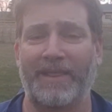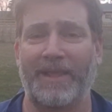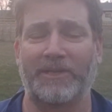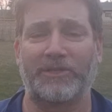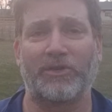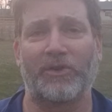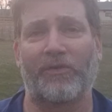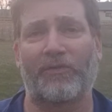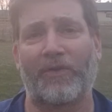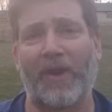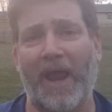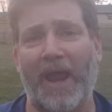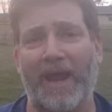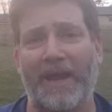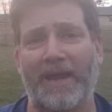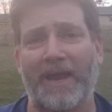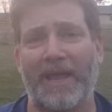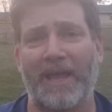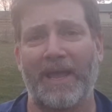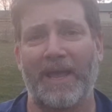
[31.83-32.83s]
you're
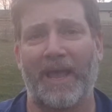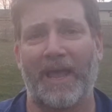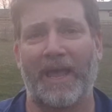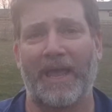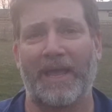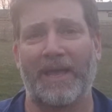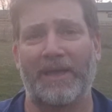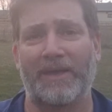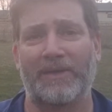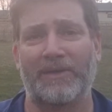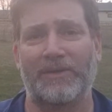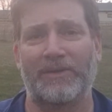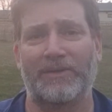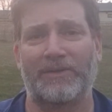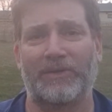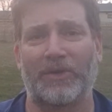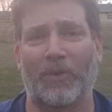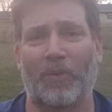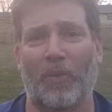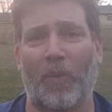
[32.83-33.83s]
afraid
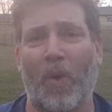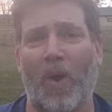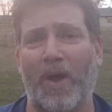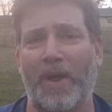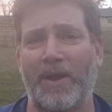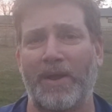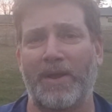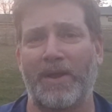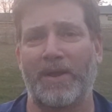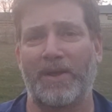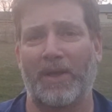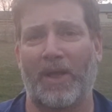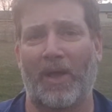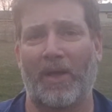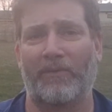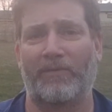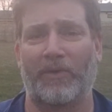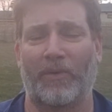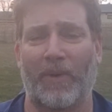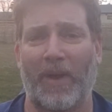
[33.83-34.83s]
is one
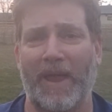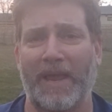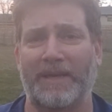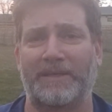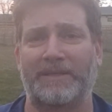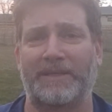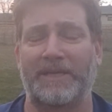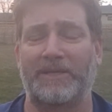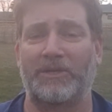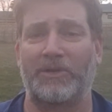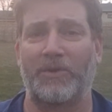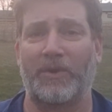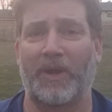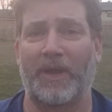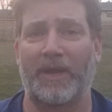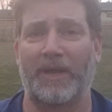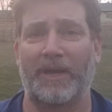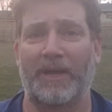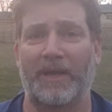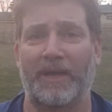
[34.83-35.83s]
of the ways that you
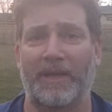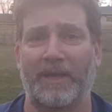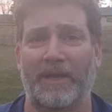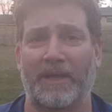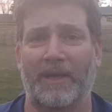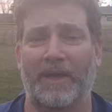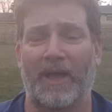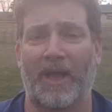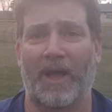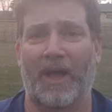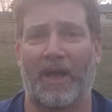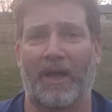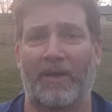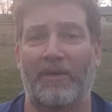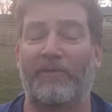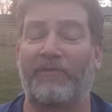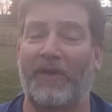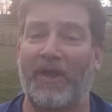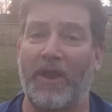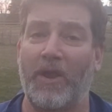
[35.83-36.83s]
can
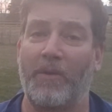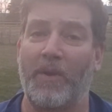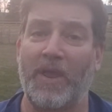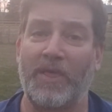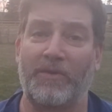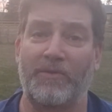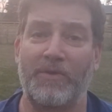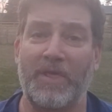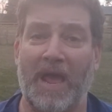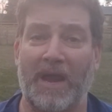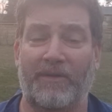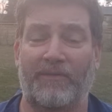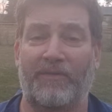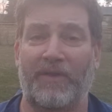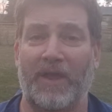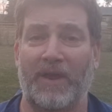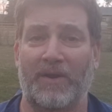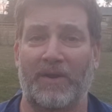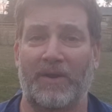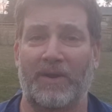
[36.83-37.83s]
fight your way through that
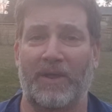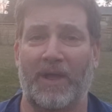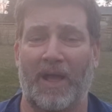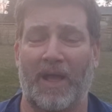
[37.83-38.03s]
fear.